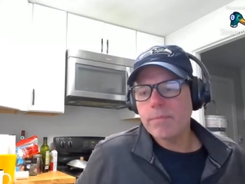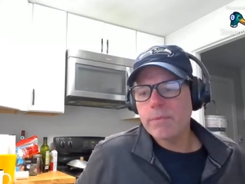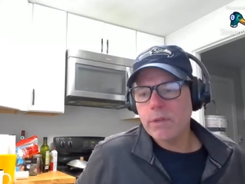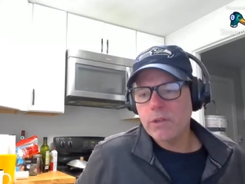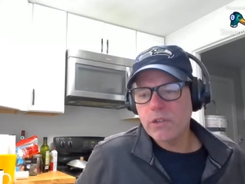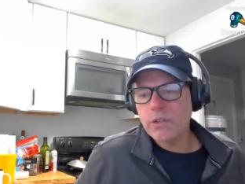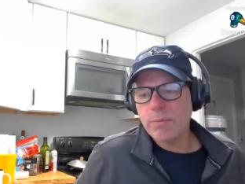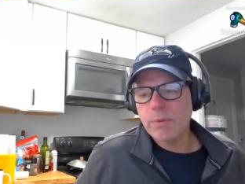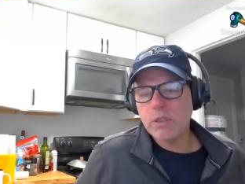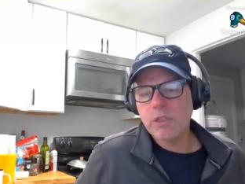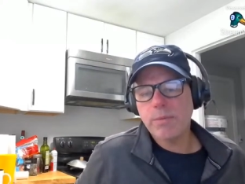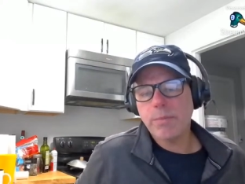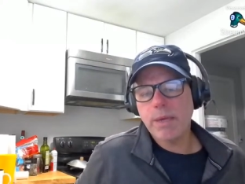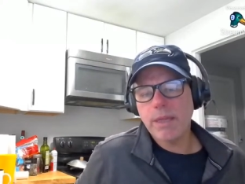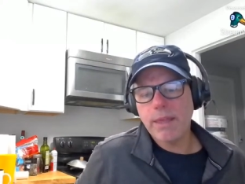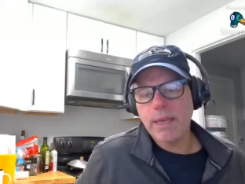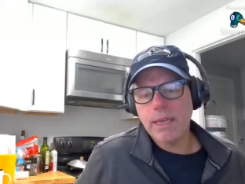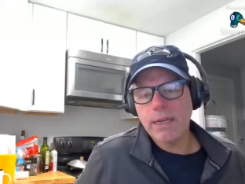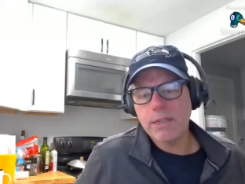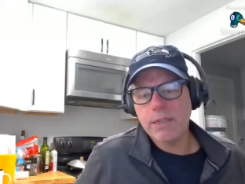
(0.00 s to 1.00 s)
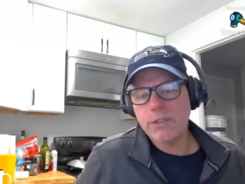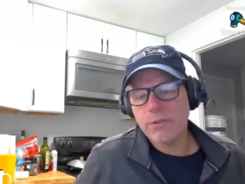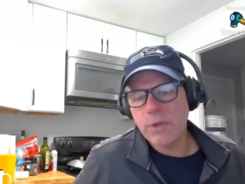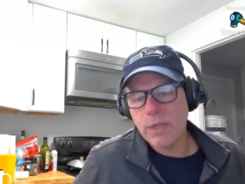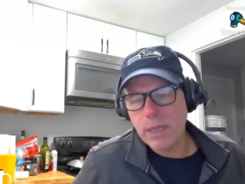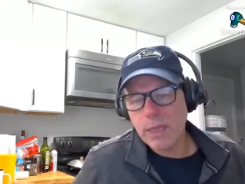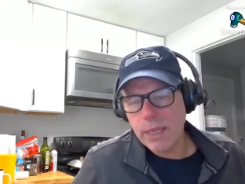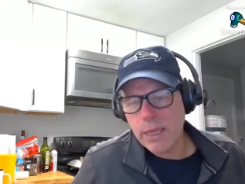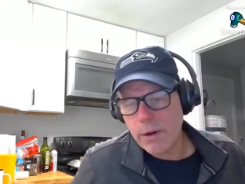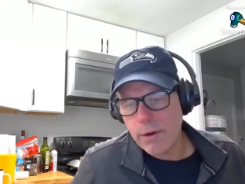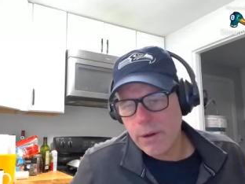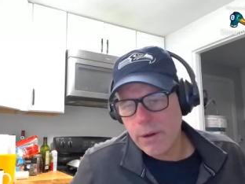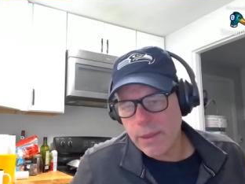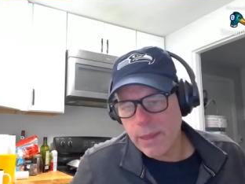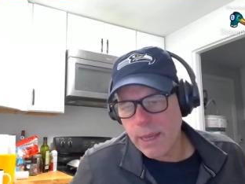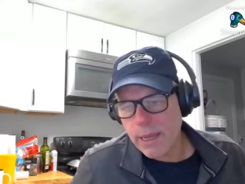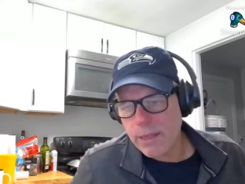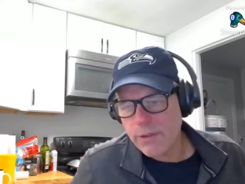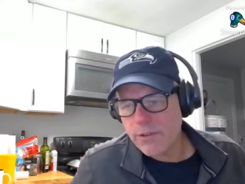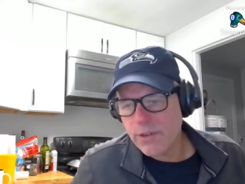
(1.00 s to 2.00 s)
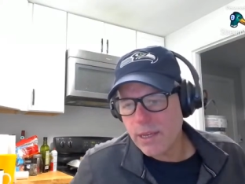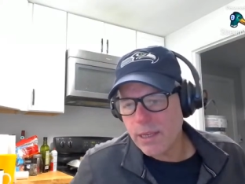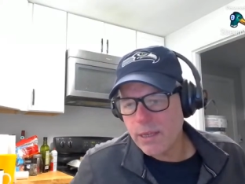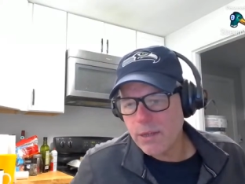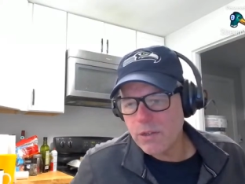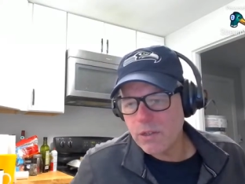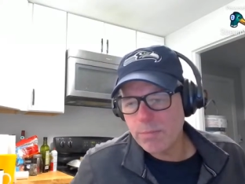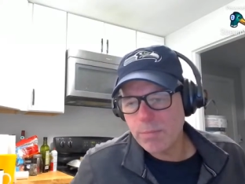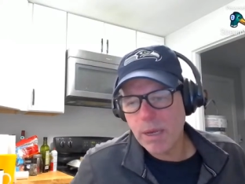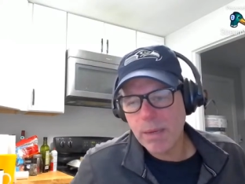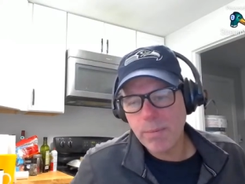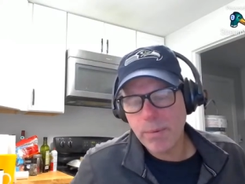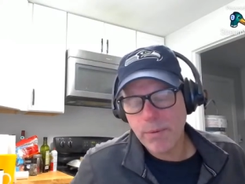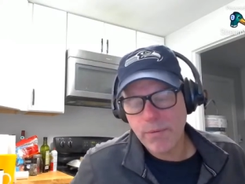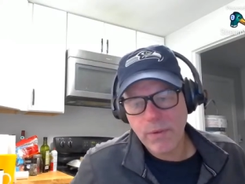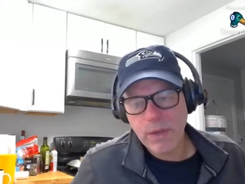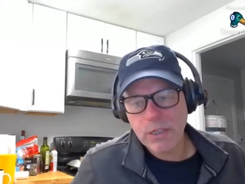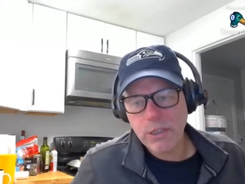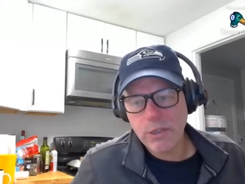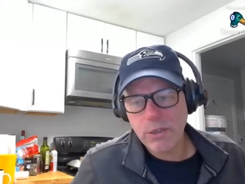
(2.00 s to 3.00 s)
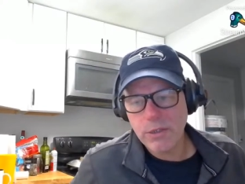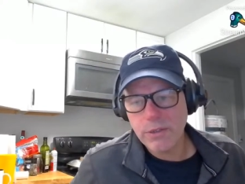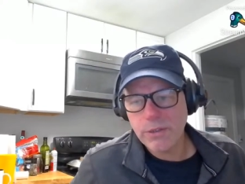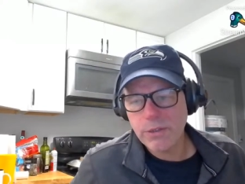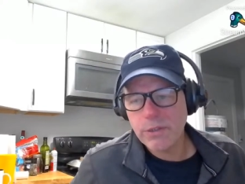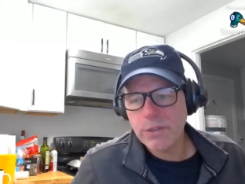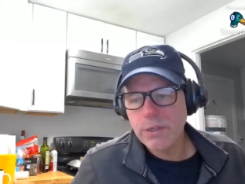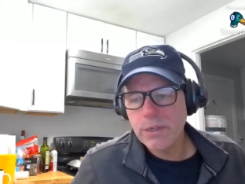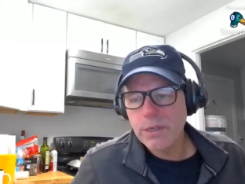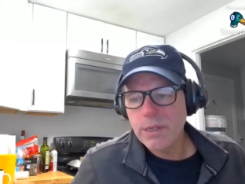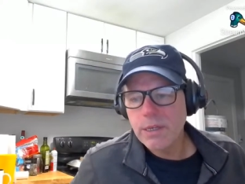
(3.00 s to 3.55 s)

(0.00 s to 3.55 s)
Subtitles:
You're supposed to be the industry leader in the headset used by professionals.